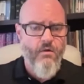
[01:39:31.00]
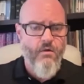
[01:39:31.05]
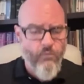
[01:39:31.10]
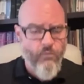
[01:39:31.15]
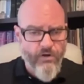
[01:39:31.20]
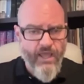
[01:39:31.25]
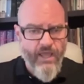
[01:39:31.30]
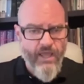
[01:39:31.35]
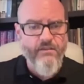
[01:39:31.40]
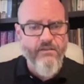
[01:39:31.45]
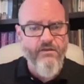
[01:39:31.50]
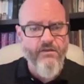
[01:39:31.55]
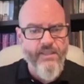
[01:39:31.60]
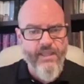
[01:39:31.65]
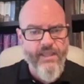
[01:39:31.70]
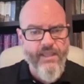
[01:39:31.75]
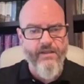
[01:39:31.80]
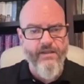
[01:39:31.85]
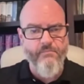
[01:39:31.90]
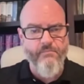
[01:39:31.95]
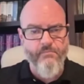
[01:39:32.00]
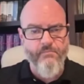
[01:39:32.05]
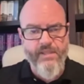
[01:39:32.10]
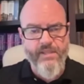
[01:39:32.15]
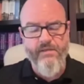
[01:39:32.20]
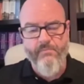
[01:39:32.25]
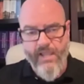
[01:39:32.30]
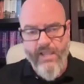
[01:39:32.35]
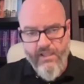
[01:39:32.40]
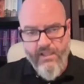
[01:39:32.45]
When I look at me
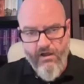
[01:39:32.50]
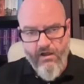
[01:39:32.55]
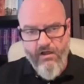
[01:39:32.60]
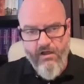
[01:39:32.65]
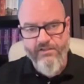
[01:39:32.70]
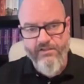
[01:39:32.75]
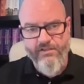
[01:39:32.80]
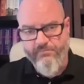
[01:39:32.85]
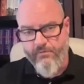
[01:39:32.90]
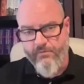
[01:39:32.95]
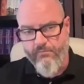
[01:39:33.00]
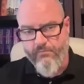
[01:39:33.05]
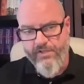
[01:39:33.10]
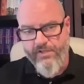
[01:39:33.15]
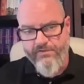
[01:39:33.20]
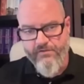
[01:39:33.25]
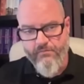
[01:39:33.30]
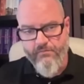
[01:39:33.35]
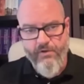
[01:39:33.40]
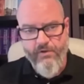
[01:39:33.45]
and my colleagues, what we do,